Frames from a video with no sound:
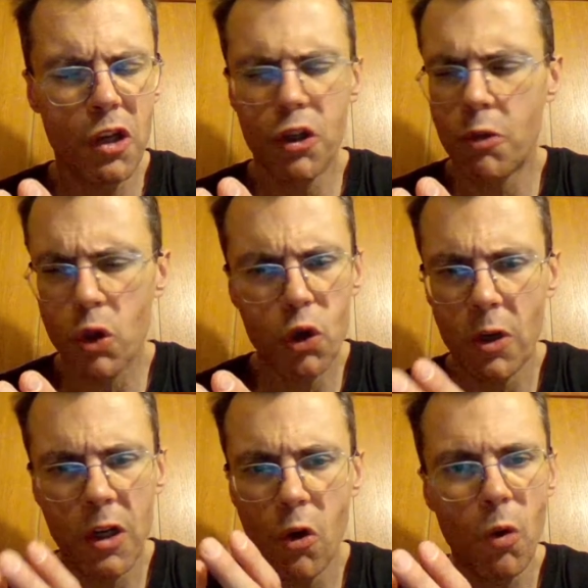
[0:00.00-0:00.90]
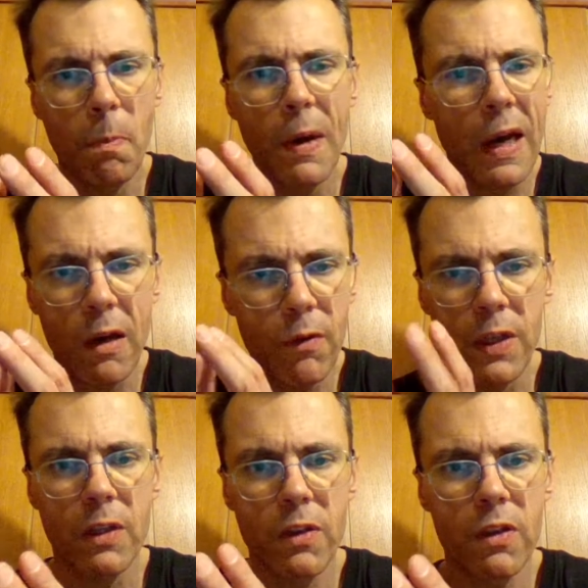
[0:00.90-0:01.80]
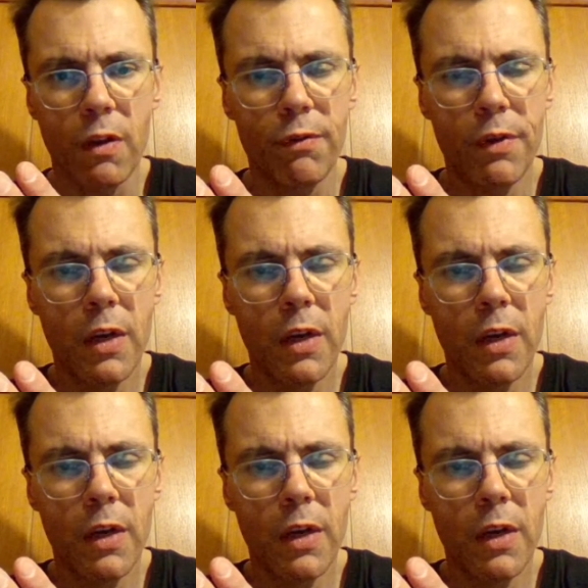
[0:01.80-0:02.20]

She was doing a whole pack of other stuff.